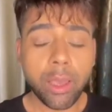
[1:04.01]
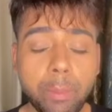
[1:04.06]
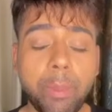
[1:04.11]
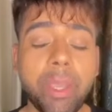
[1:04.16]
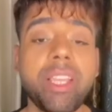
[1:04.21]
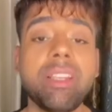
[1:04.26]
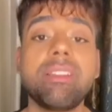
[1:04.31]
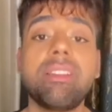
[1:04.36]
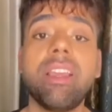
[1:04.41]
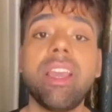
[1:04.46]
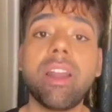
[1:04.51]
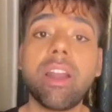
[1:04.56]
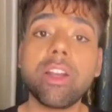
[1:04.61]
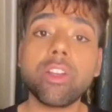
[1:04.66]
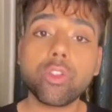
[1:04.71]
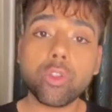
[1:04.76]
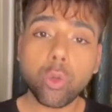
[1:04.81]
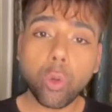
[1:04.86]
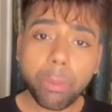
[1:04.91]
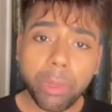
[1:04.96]
because there are
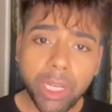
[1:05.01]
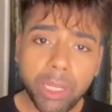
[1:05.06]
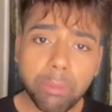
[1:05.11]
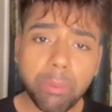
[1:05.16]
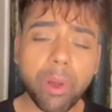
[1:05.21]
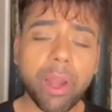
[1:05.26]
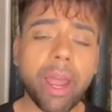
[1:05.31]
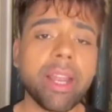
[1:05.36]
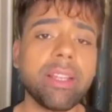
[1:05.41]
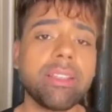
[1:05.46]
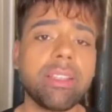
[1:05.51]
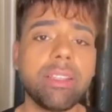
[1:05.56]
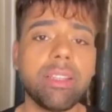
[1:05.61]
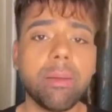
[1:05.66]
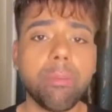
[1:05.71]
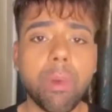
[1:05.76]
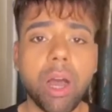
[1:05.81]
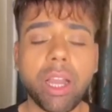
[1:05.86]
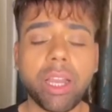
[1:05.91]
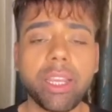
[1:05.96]
so many brands in
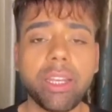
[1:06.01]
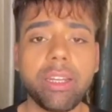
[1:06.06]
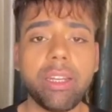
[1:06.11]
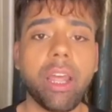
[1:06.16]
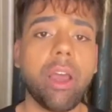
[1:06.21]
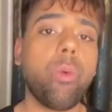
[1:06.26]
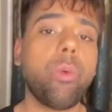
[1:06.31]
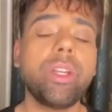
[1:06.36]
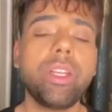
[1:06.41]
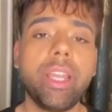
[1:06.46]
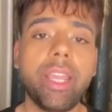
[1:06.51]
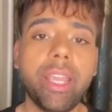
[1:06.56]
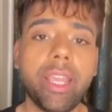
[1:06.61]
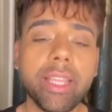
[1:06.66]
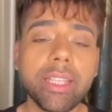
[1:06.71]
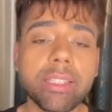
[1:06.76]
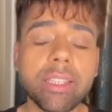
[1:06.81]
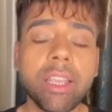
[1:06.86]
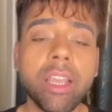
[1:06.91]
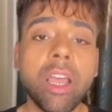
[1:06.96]
the market
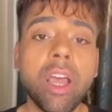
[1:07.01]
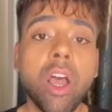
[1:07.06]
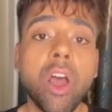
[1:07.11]
nowadays